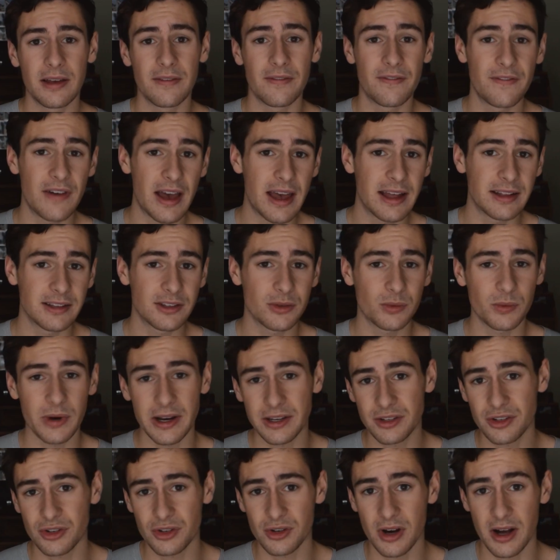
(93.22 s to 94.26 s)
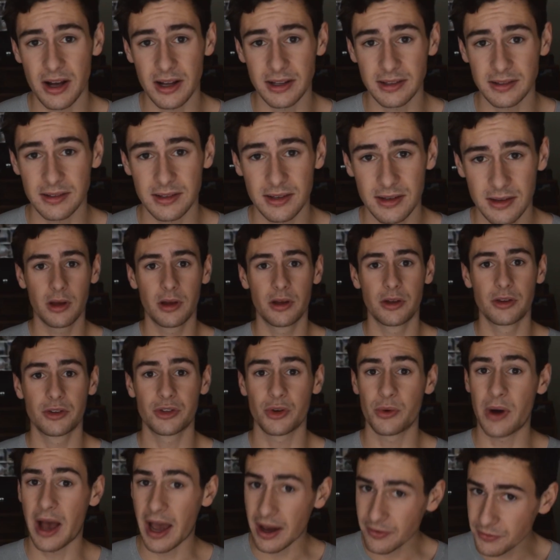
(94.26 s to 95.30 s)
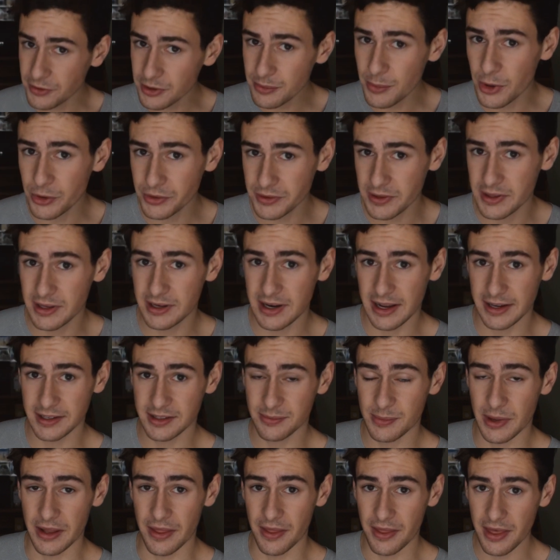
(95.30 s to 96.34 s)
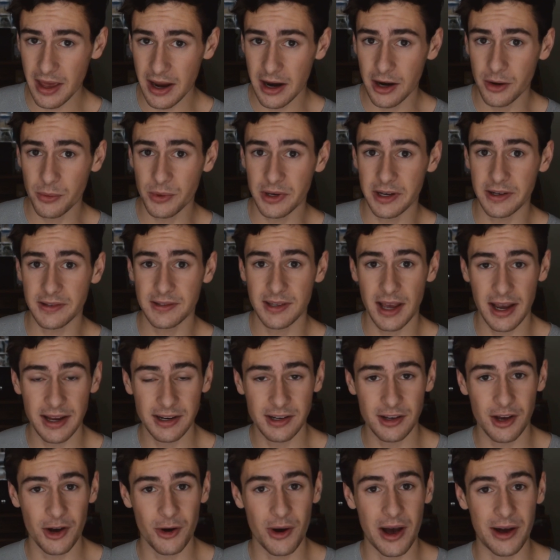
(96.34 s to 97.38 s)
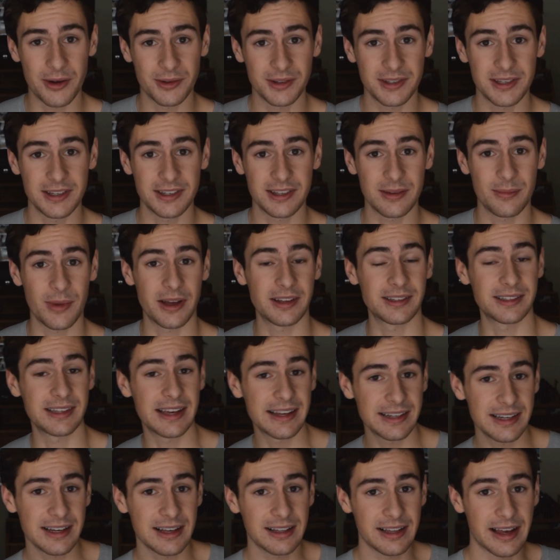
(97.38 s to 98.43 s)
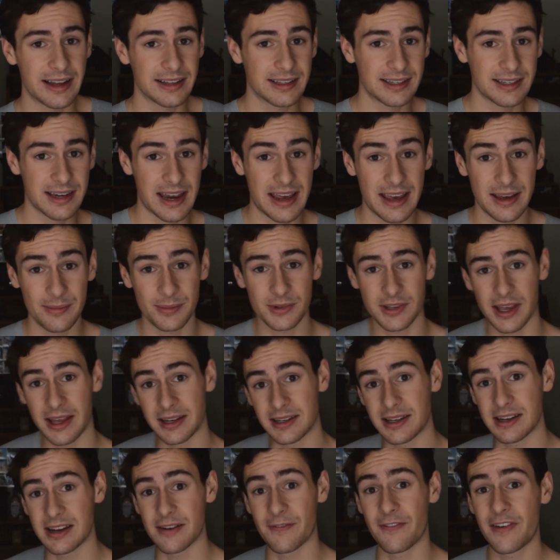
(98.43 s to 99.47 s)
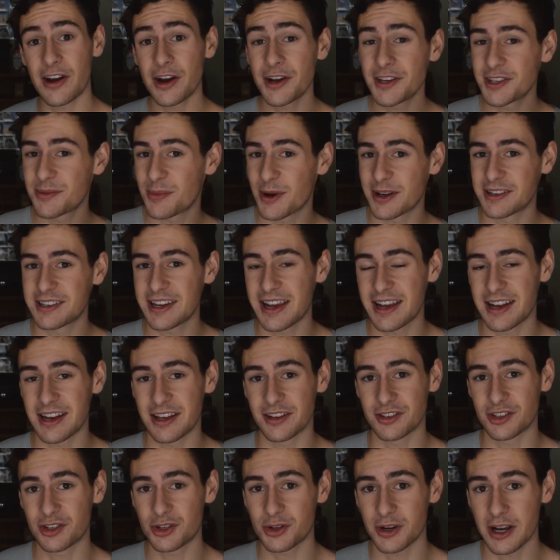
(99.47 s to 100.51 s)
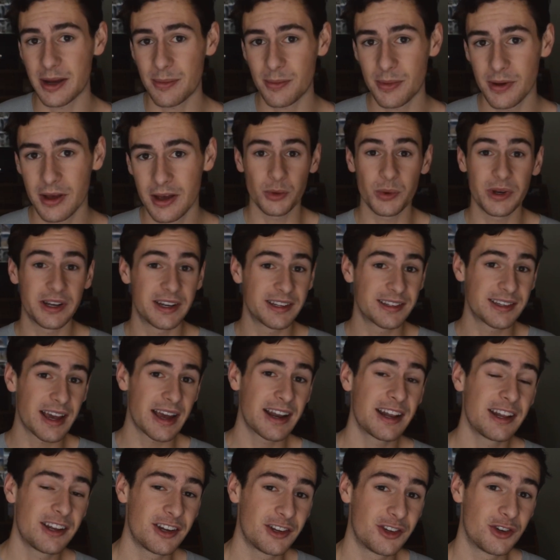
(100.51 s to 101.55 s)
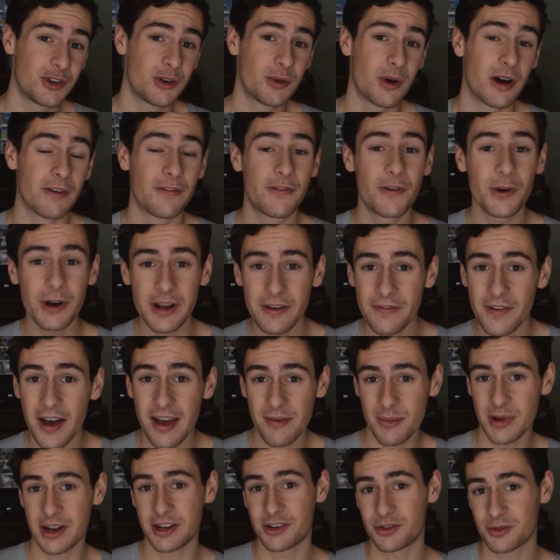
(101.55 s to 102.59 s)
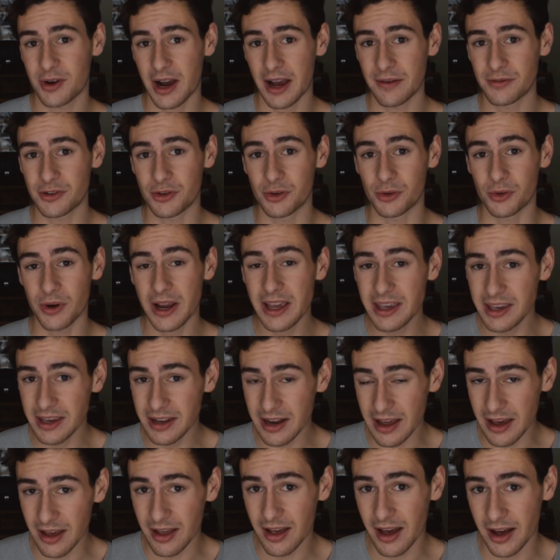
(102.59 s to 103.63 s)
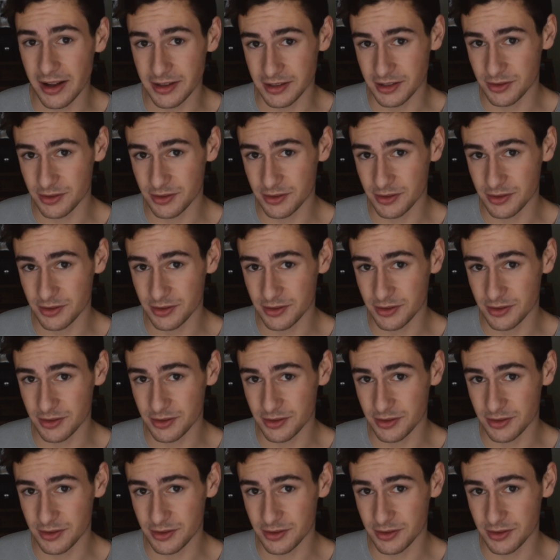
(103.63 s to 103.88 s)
events, restaurants. So after most of the day spent there, we decided to go out and see some Icelandic landscapes and did a very spontaneous trip. We decided to do a 45-minute drive to Reykjadalur hot